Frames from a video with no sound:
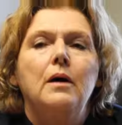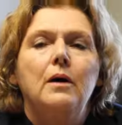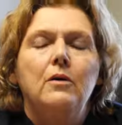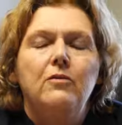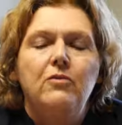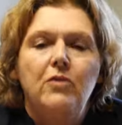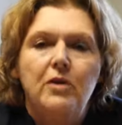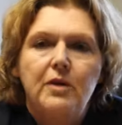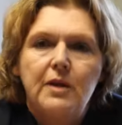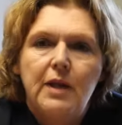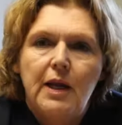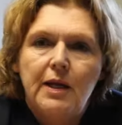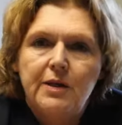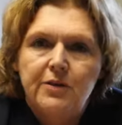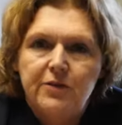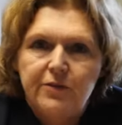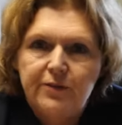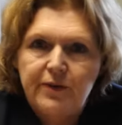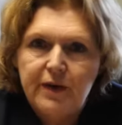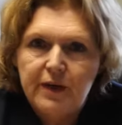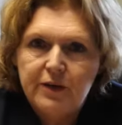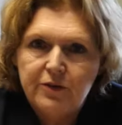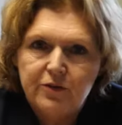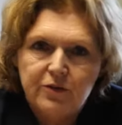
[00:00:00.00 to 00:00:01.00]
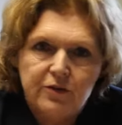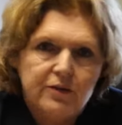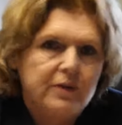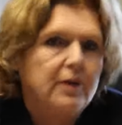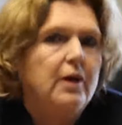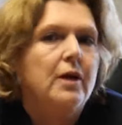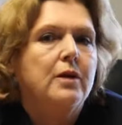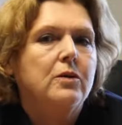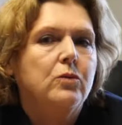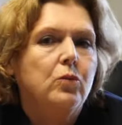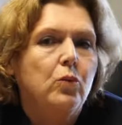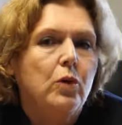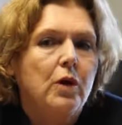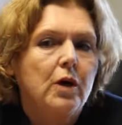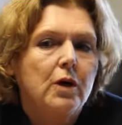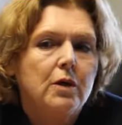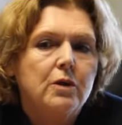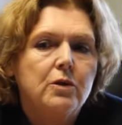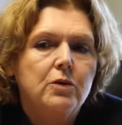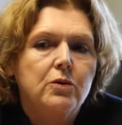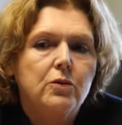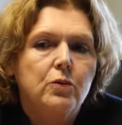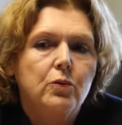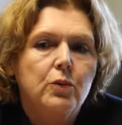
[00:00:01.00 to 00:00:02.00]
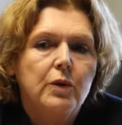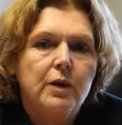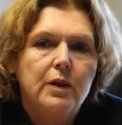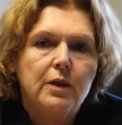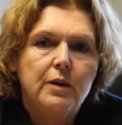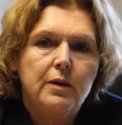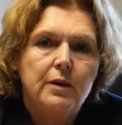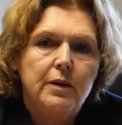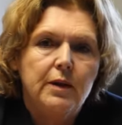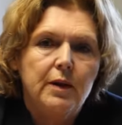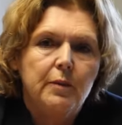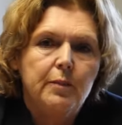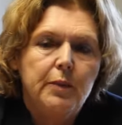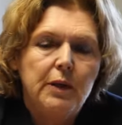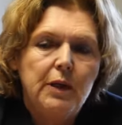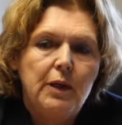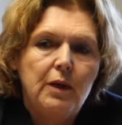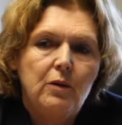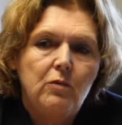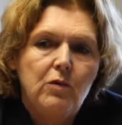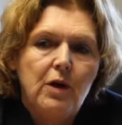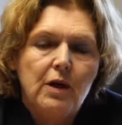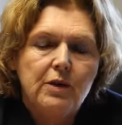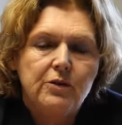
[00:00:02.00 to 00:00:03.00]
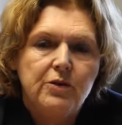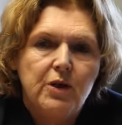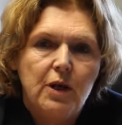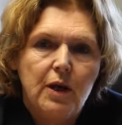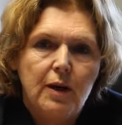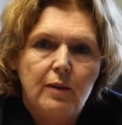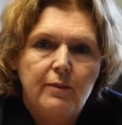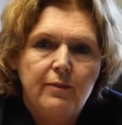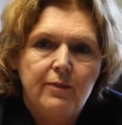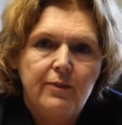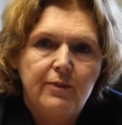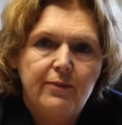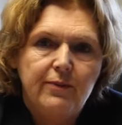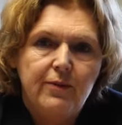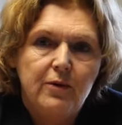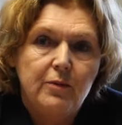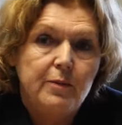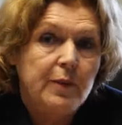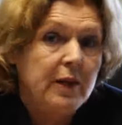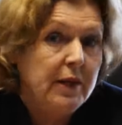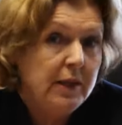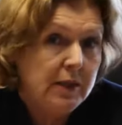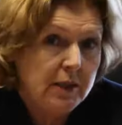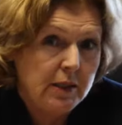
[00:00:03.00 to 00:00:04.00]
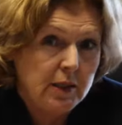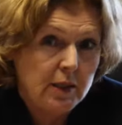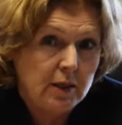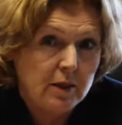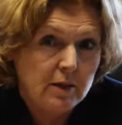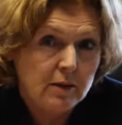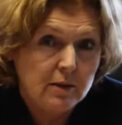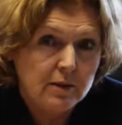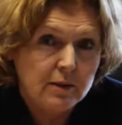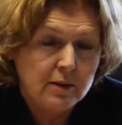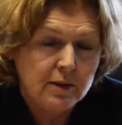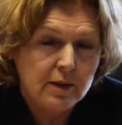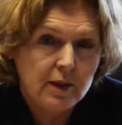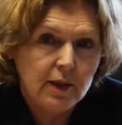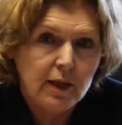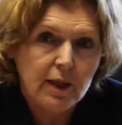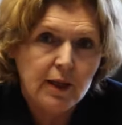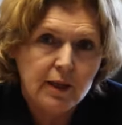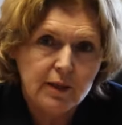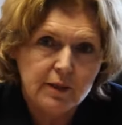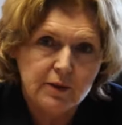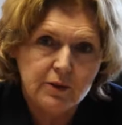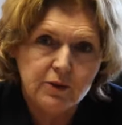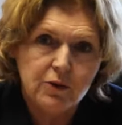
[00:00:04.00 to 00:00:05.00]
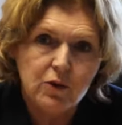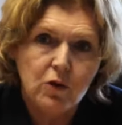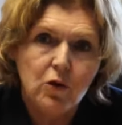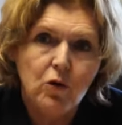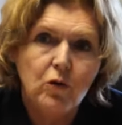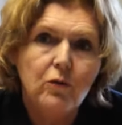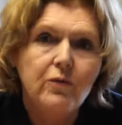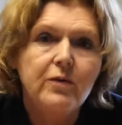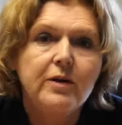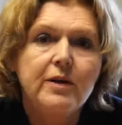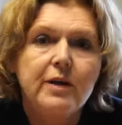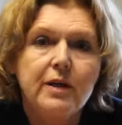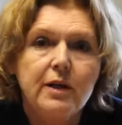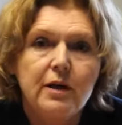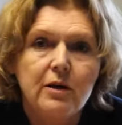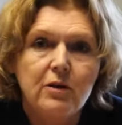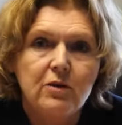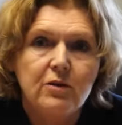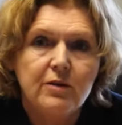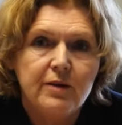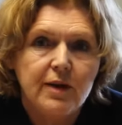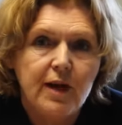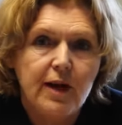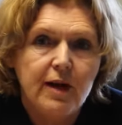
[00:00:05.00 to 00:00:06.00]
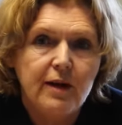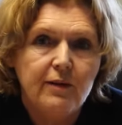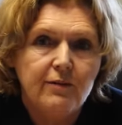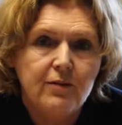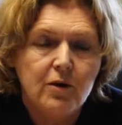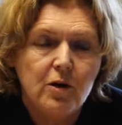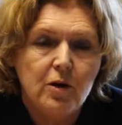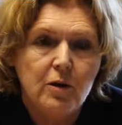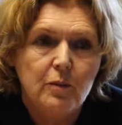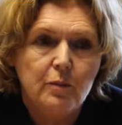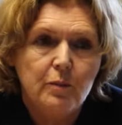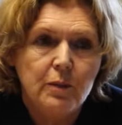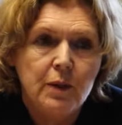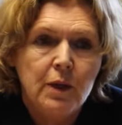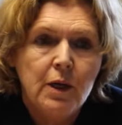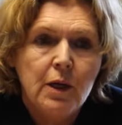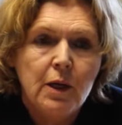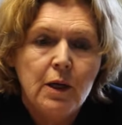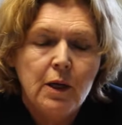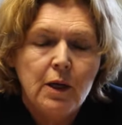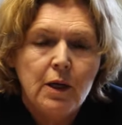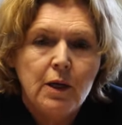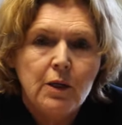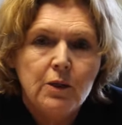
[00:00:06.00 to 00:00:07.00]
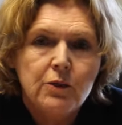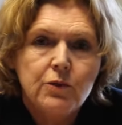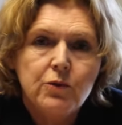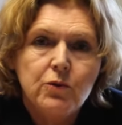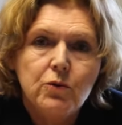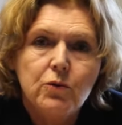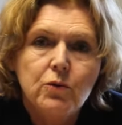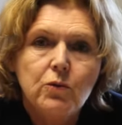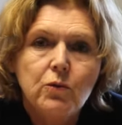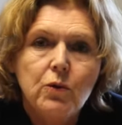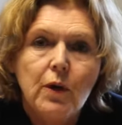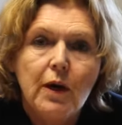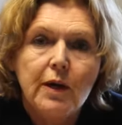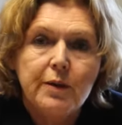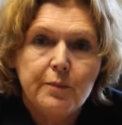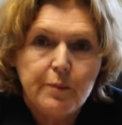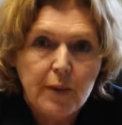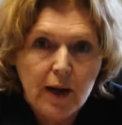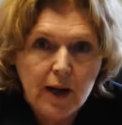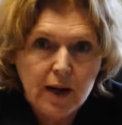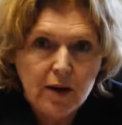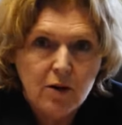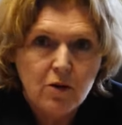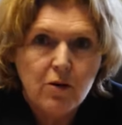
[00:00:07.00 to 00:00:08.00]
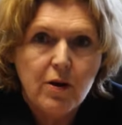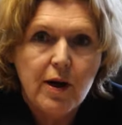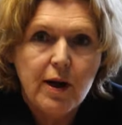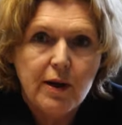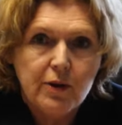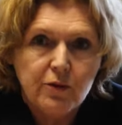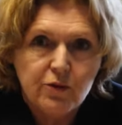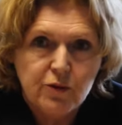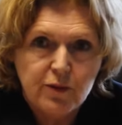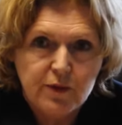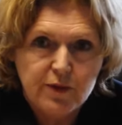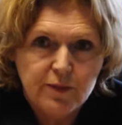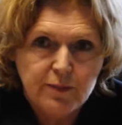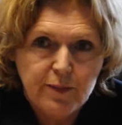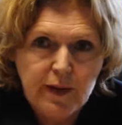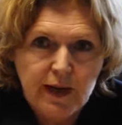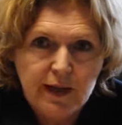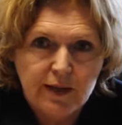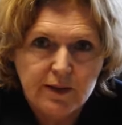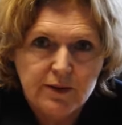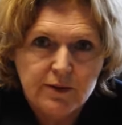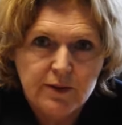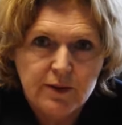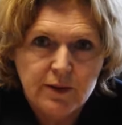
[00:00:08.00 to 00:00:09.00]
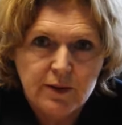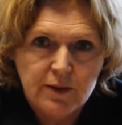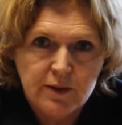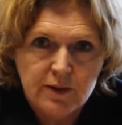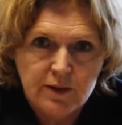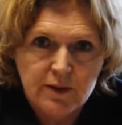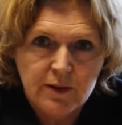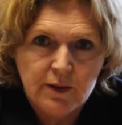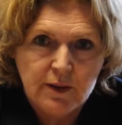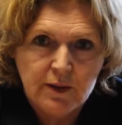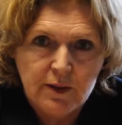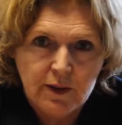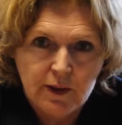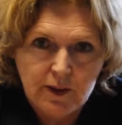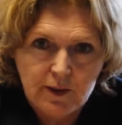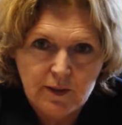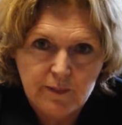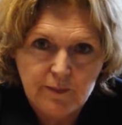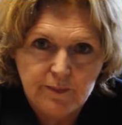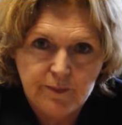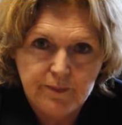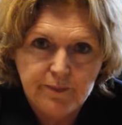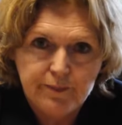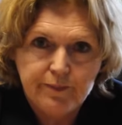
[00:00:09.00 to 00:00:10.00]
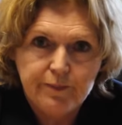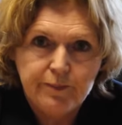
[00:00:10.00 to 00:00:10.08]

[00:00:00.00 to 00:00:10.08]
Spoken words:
Frontline Defenders has worked with Nabeel Rajab for many years, and over the years I have come to admire and respect him.